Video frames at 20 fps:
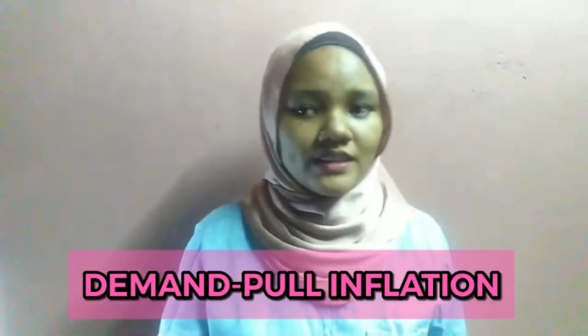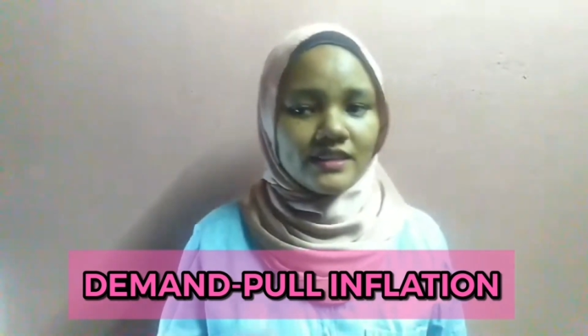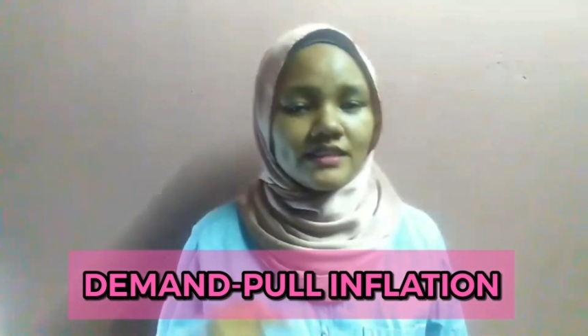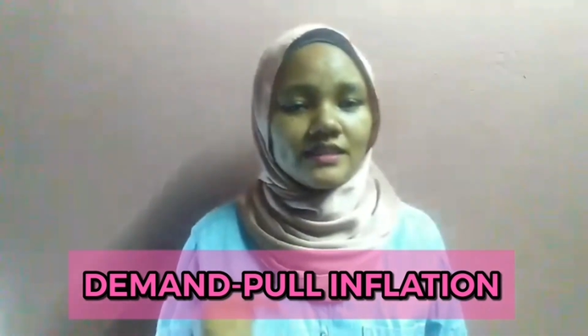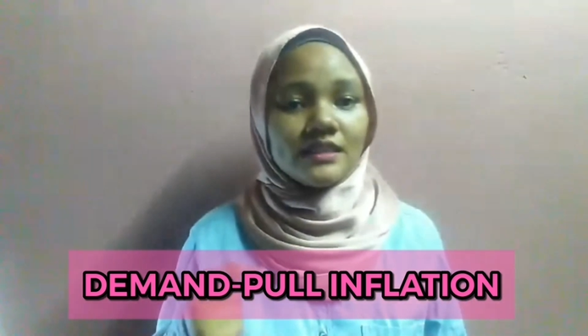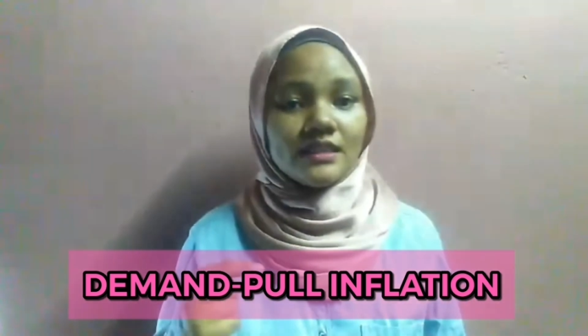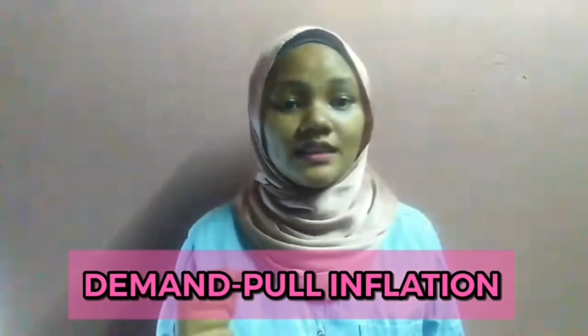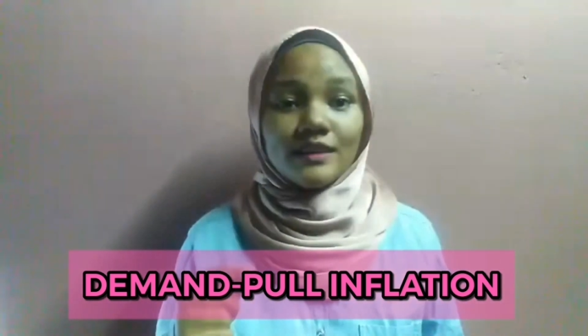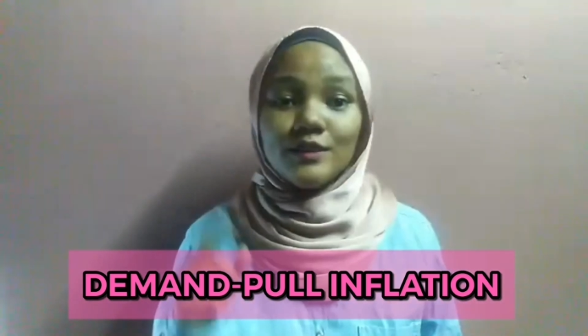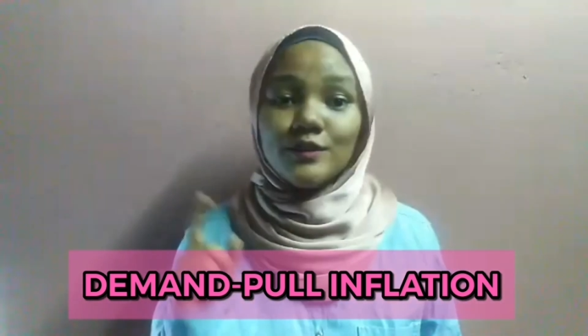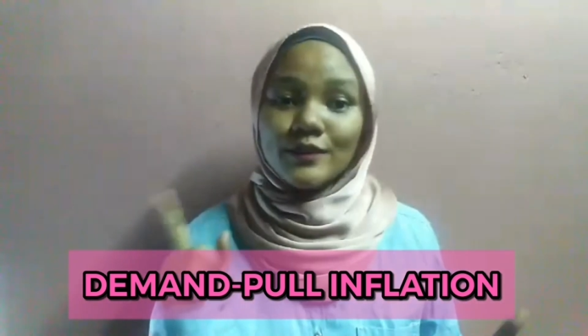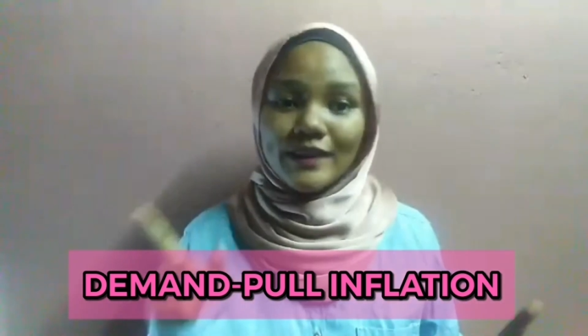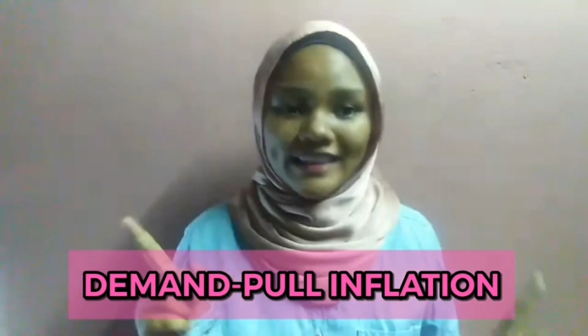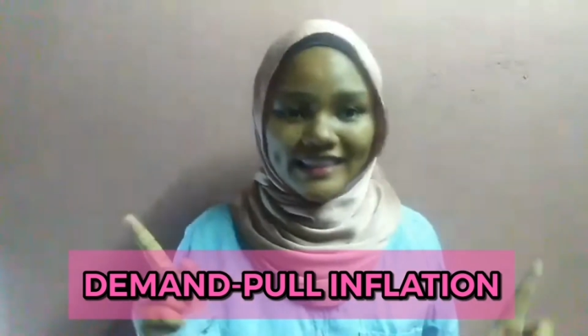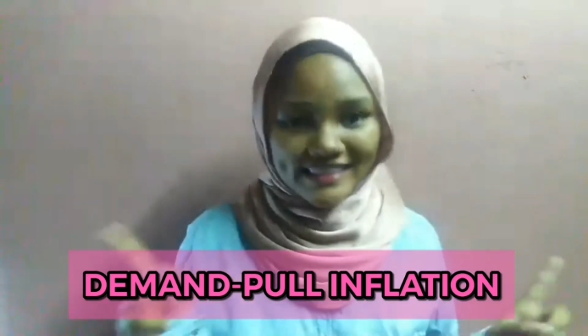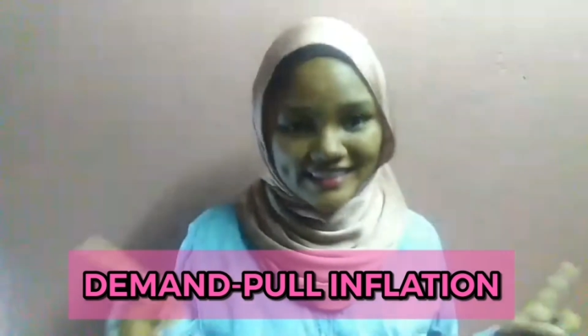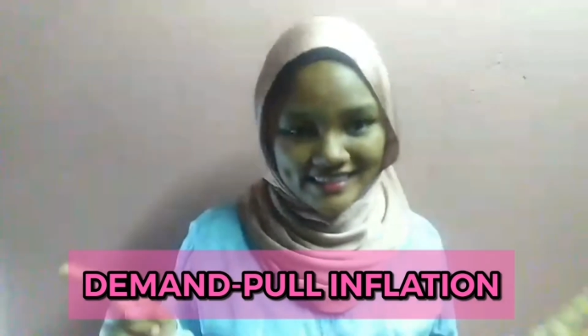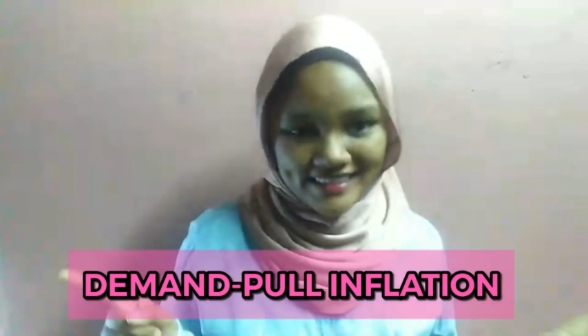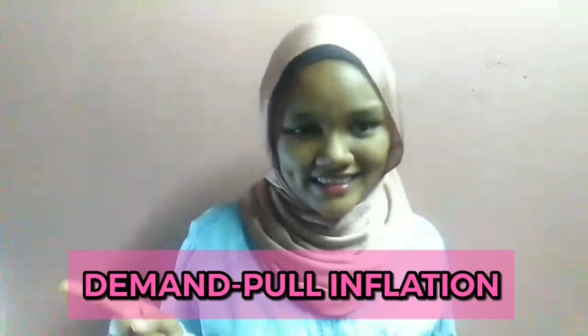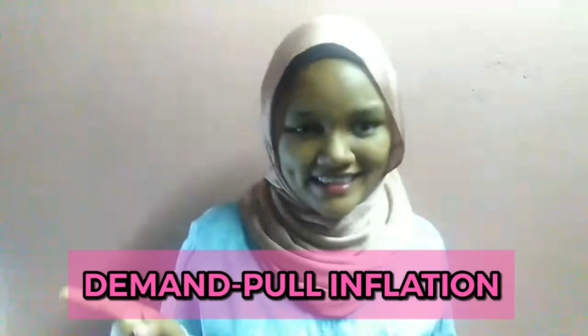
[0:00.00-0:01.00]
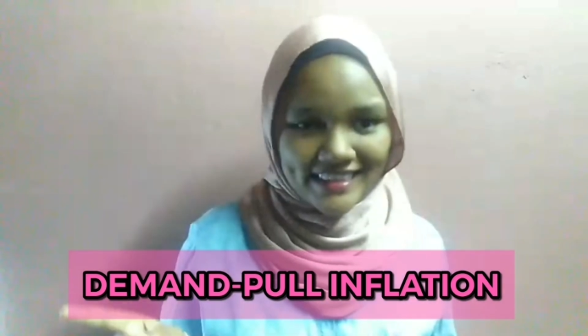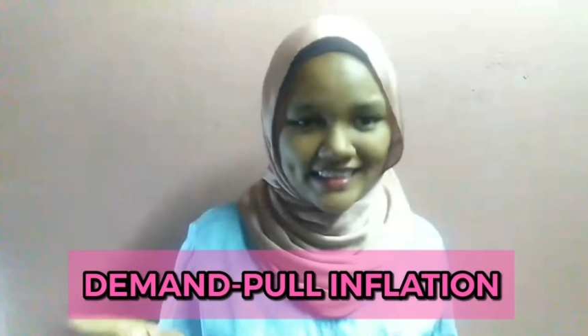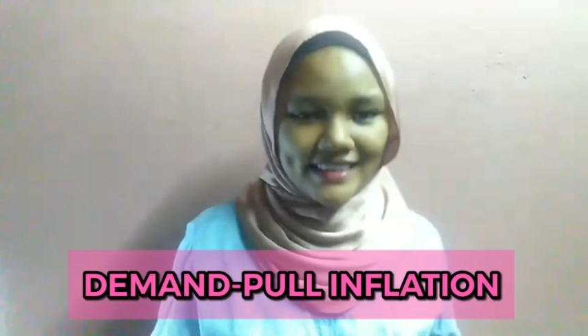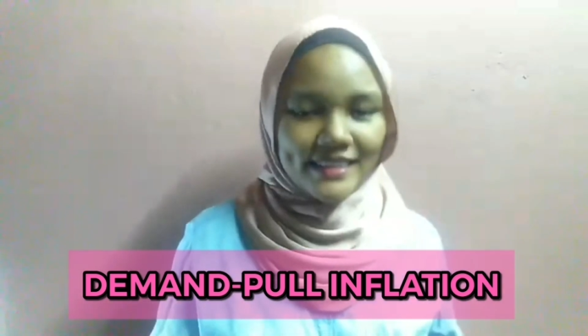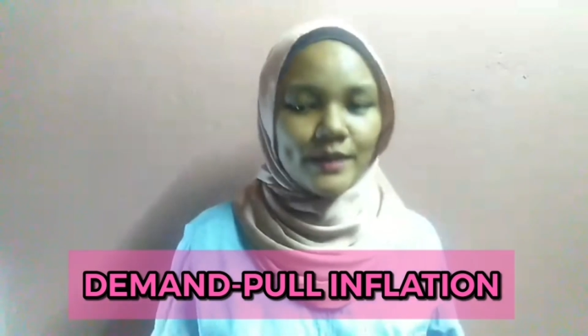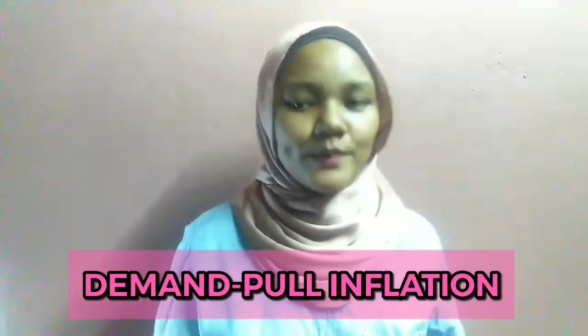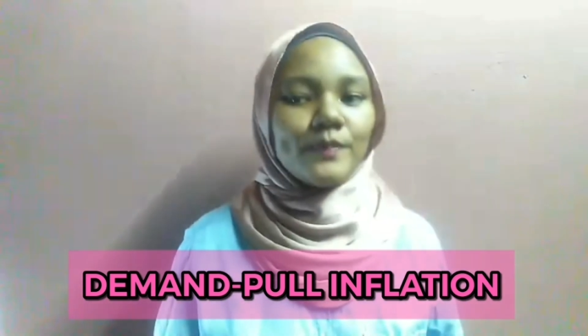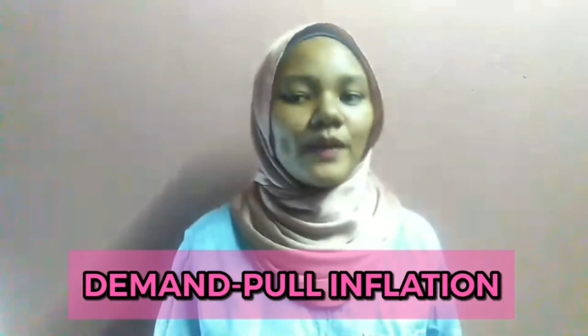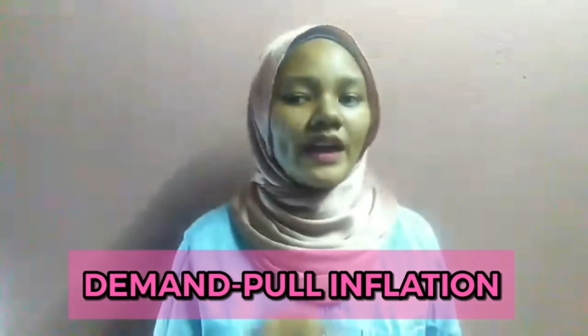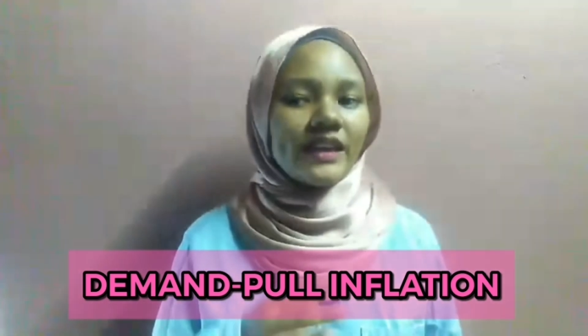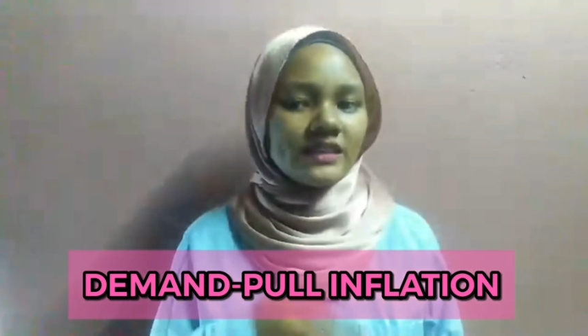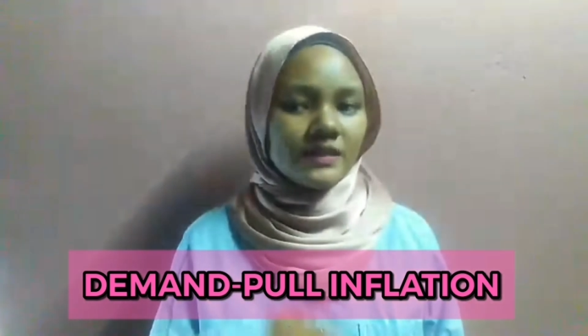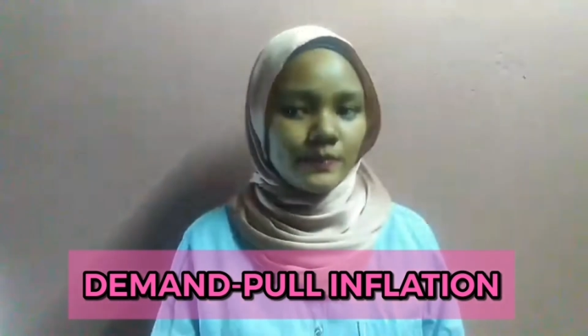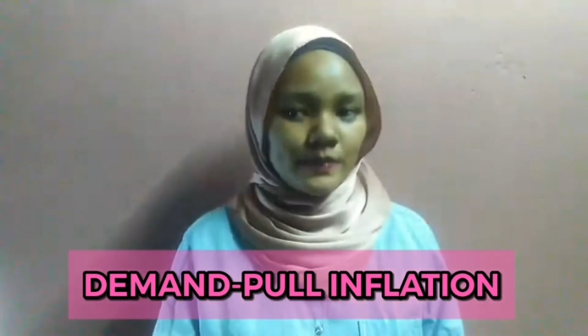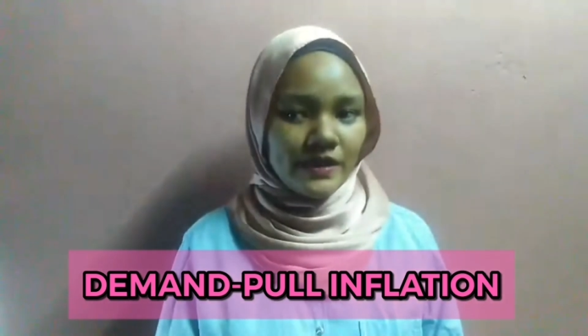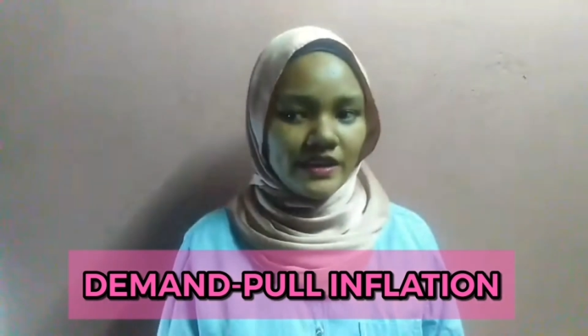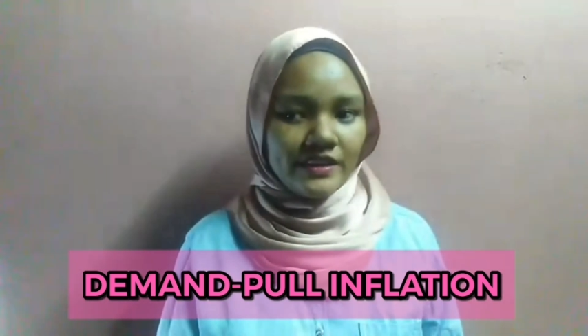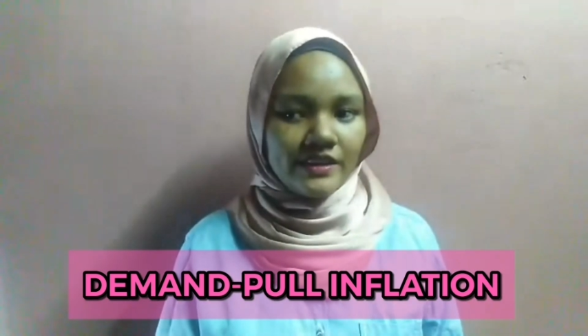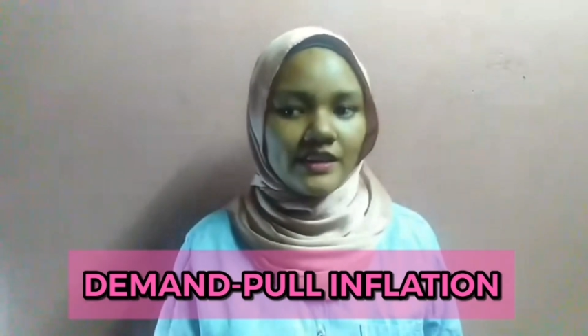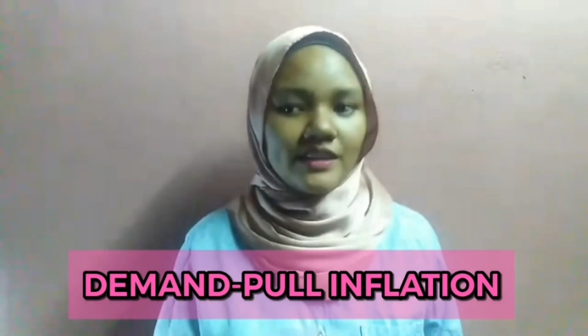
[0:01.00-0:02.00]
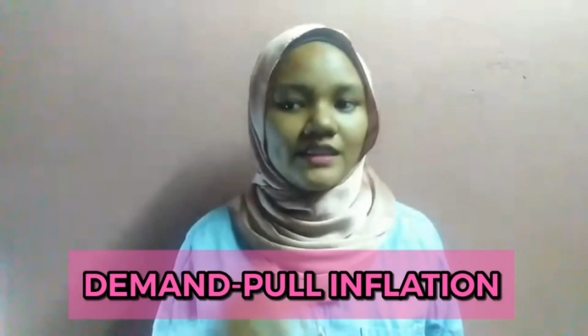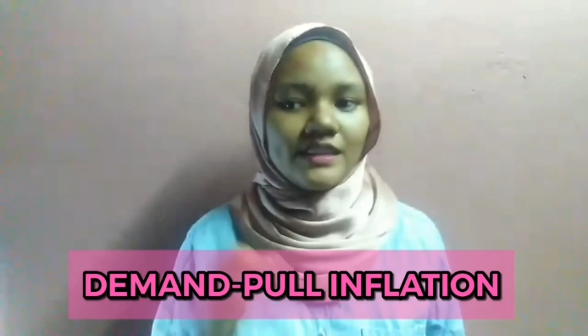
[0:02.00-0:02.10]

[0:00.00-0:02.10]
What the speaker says: United Kingdom experienced